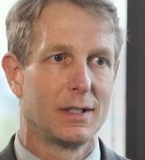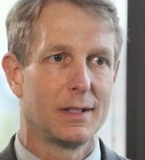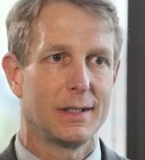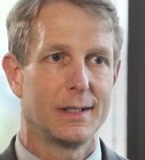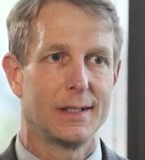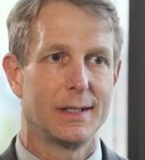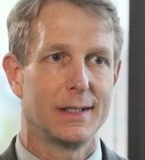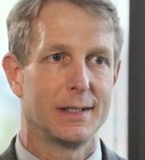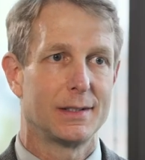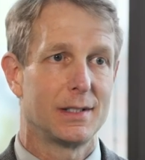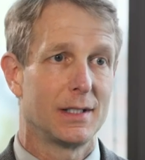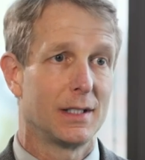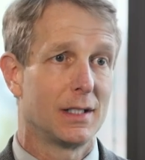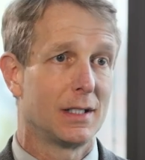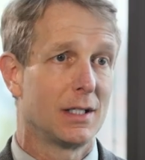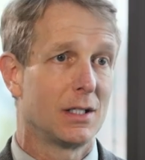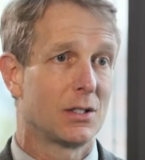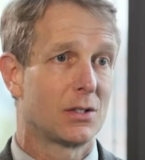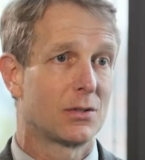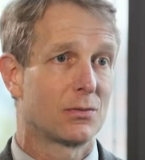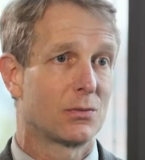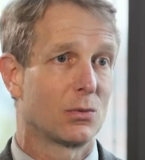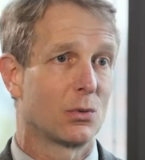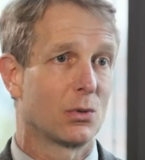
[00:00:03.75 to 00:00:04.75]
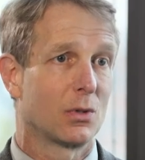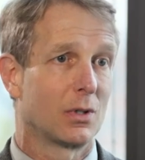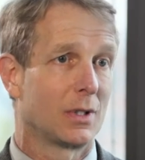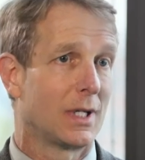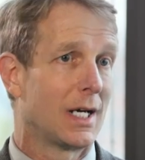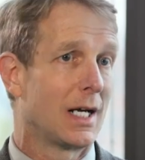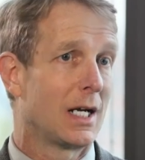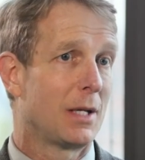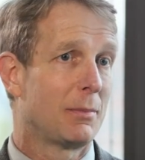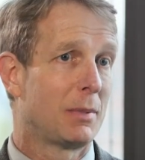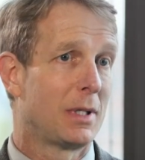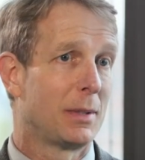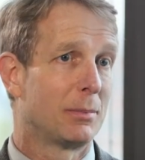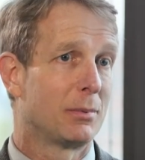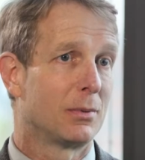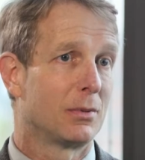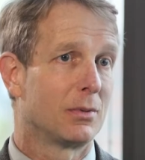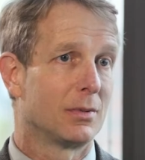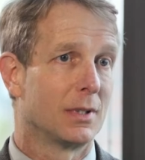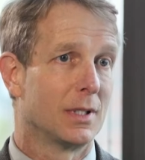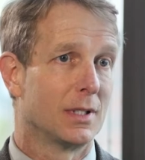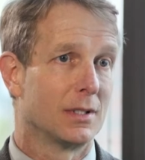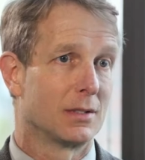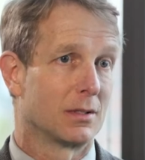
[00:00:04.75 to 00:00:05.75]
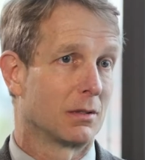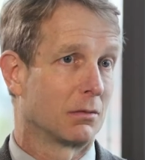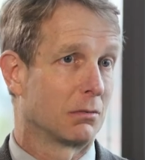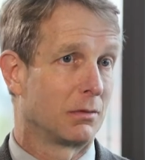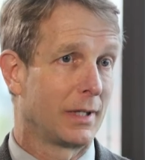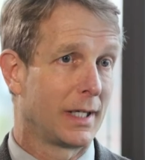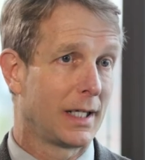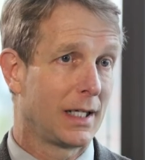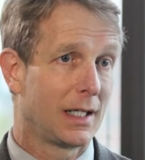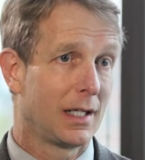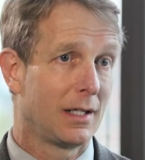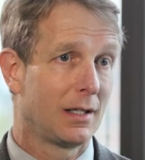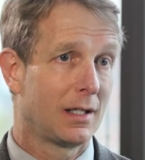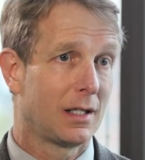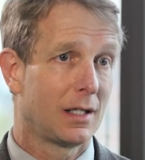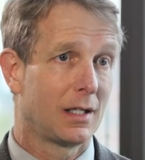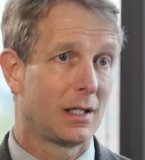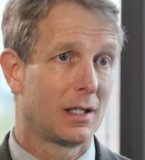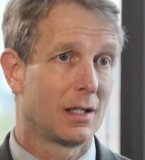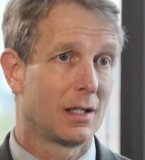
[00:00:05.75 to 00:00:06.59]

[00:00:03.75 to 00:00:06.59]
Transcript: Uh, tinnitus for a lot of people is a ringing in the